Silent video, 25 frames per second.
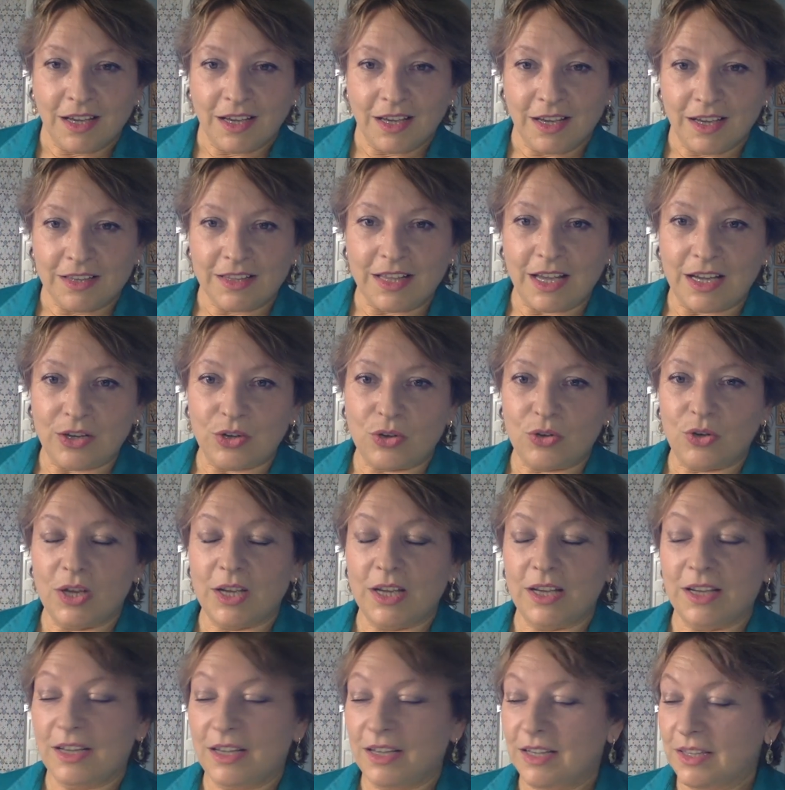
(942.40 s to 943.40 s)
Now,
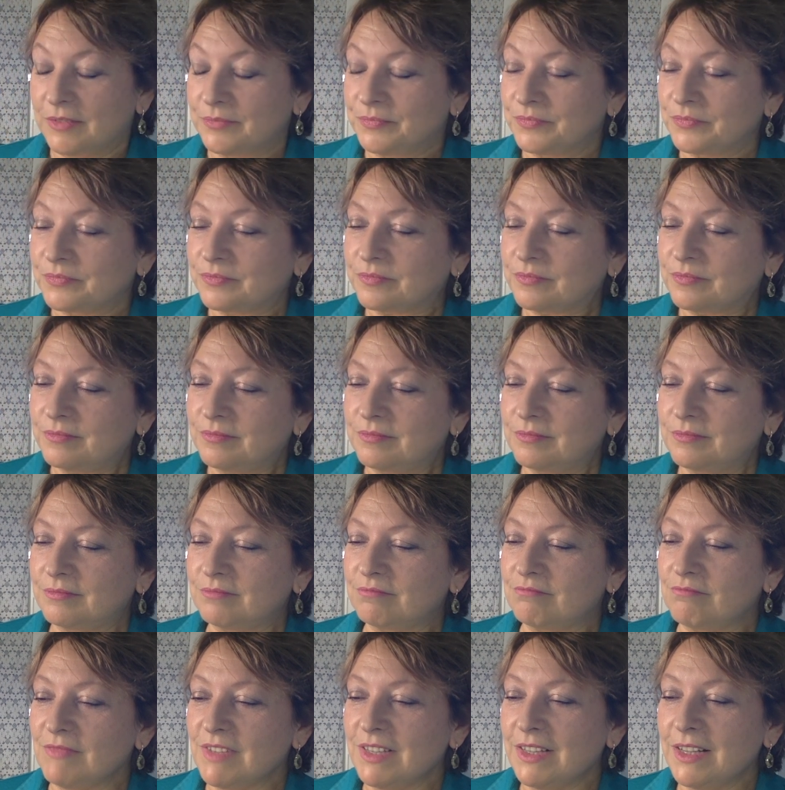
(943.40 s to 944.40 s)

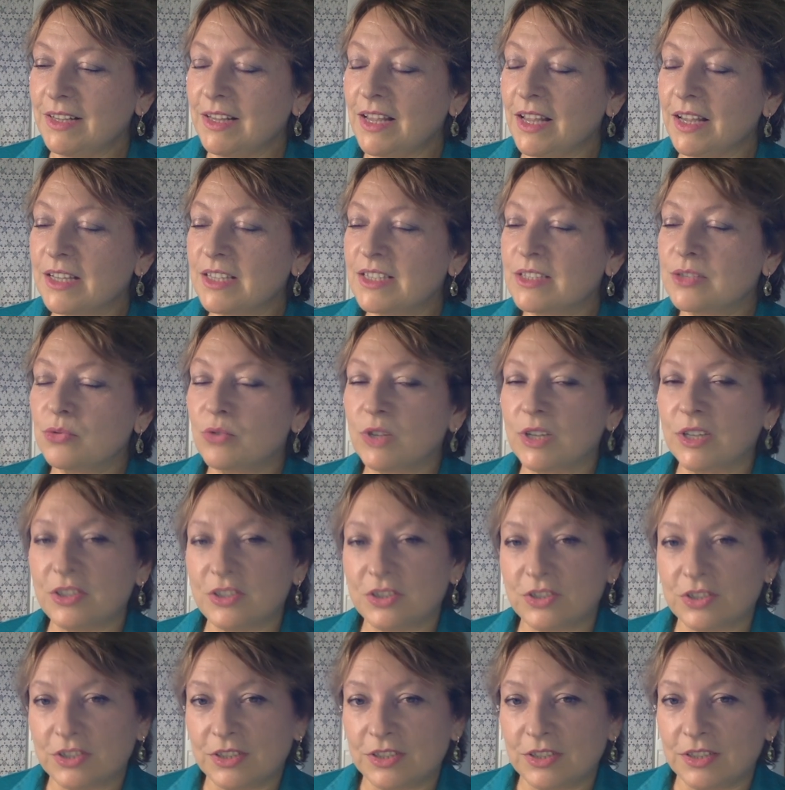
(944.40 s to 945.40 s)
the next
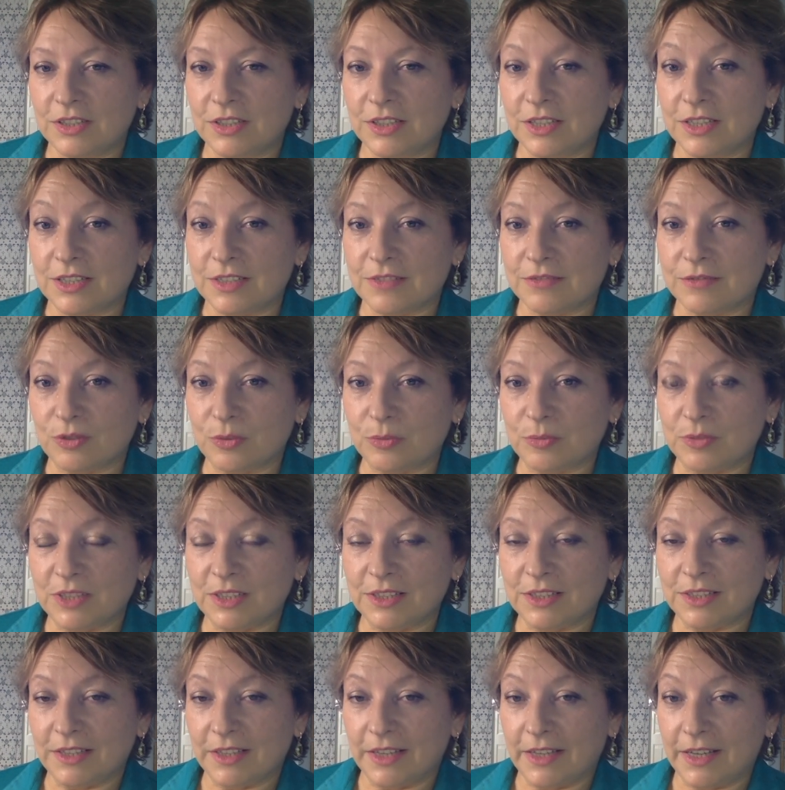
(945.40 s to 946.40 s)
question is from the
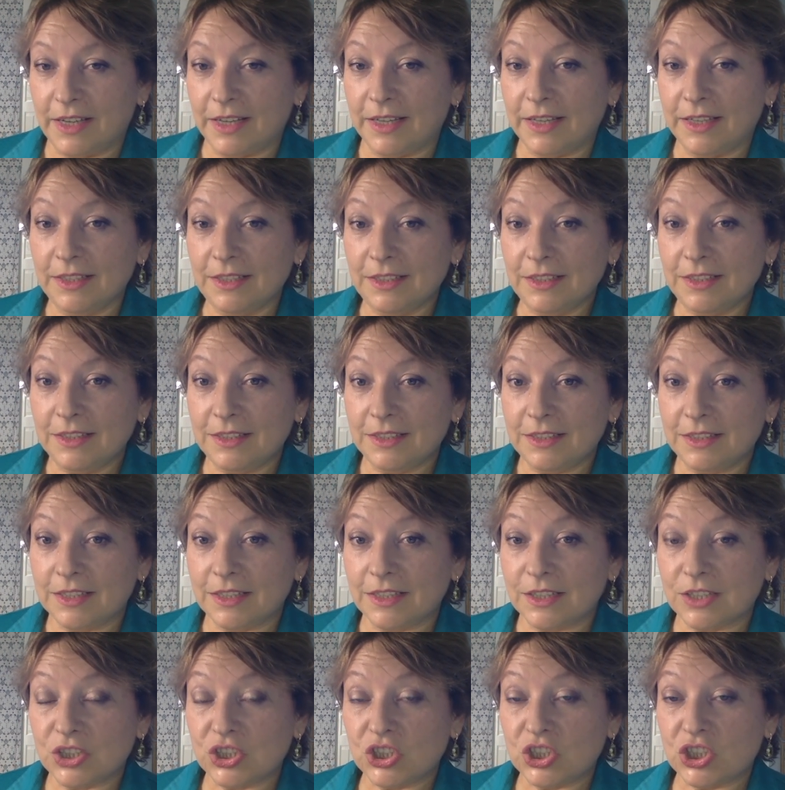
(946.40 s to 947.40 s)
client.
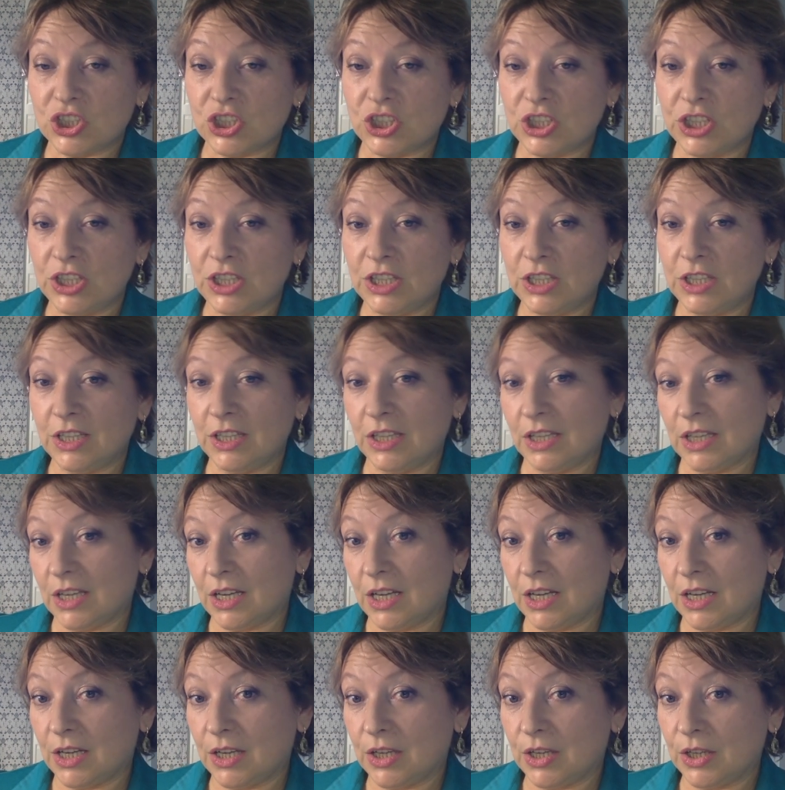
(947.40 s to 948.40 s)
She
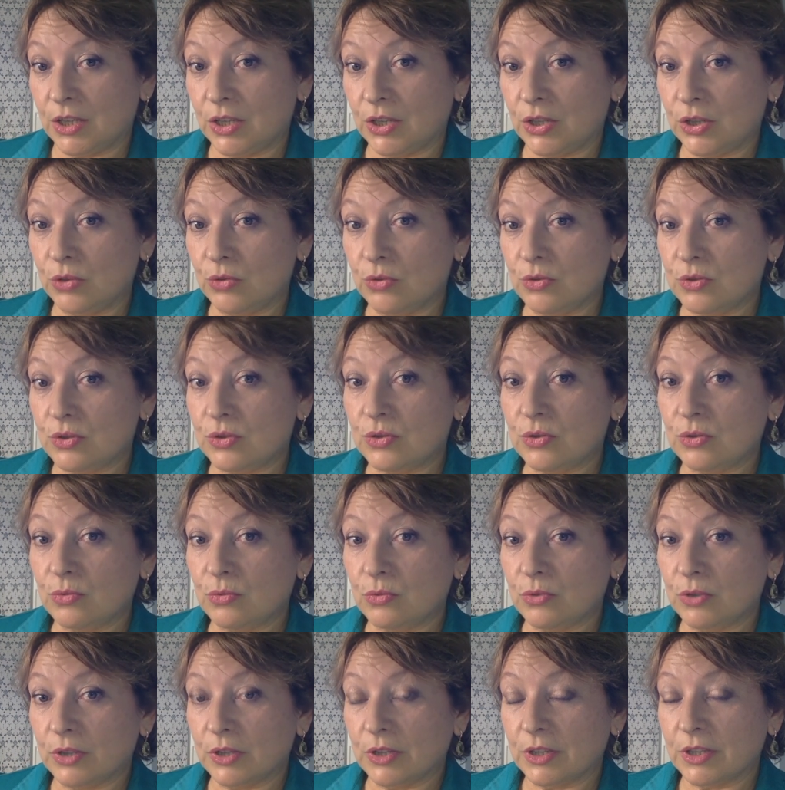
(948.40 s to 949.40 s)
used to
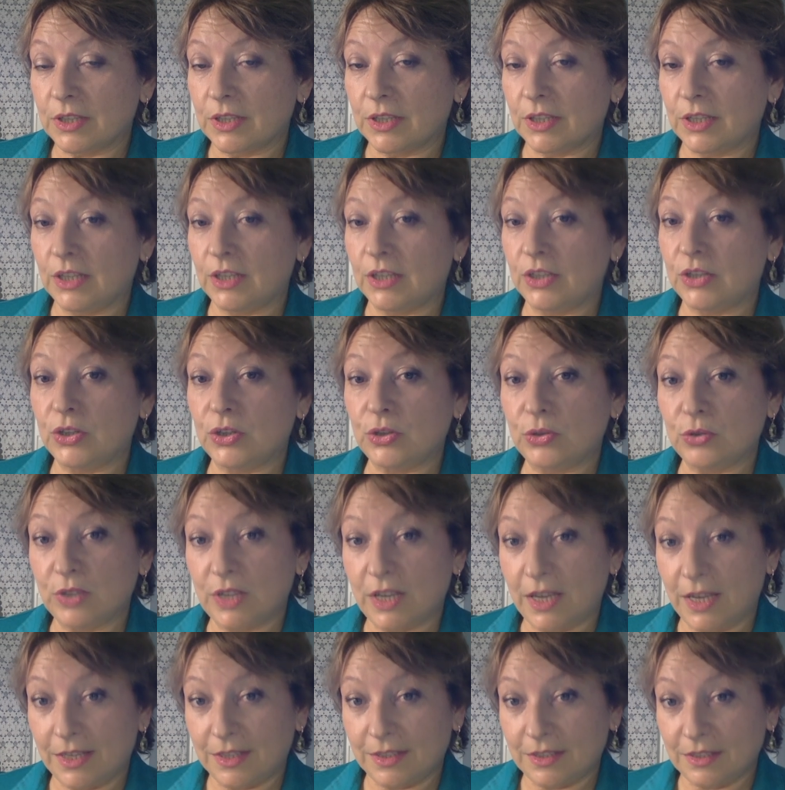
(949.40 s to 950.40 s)
work in
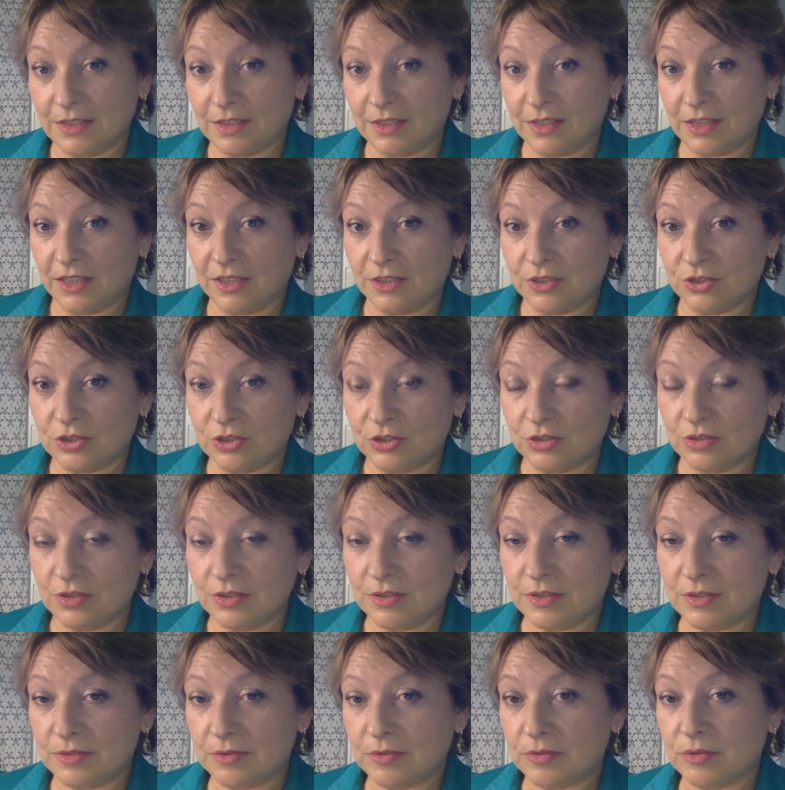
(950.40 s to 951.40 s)
United
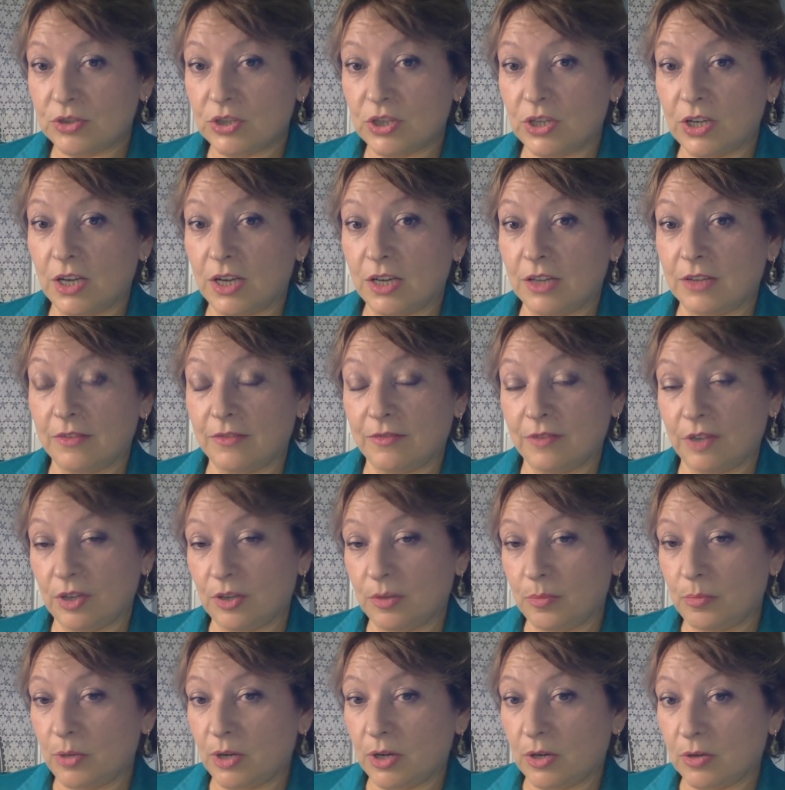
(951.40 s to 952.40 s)
Nations. She had a very
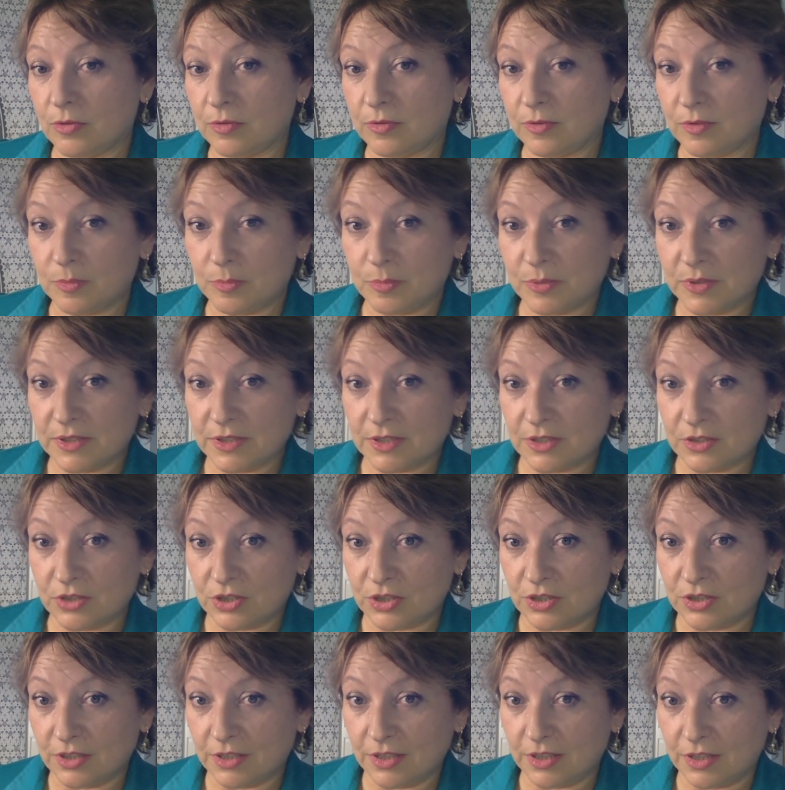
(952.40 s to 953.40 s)
powerful
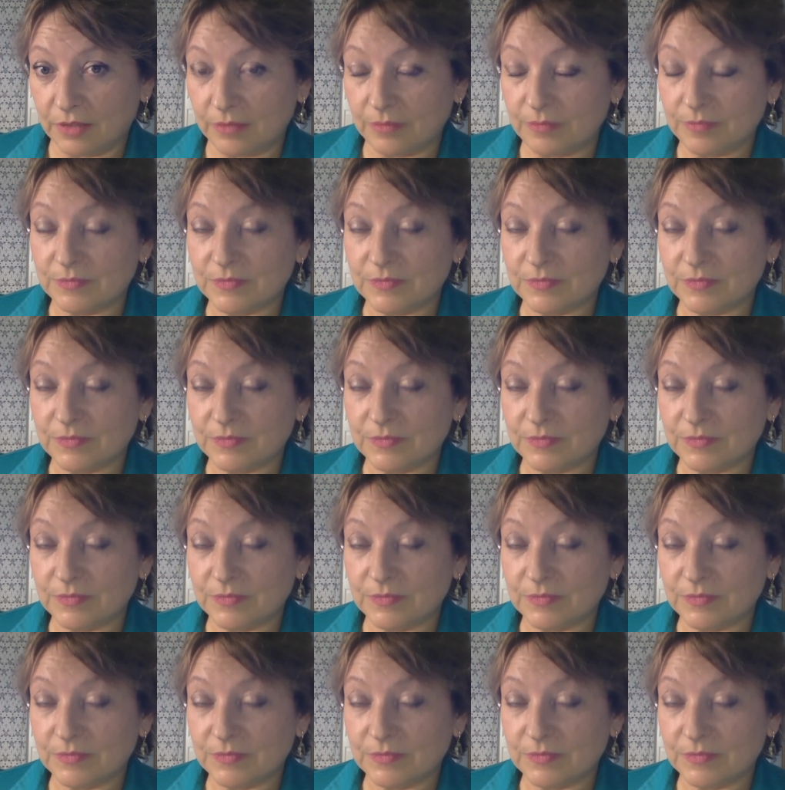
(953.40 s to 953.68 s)
position there.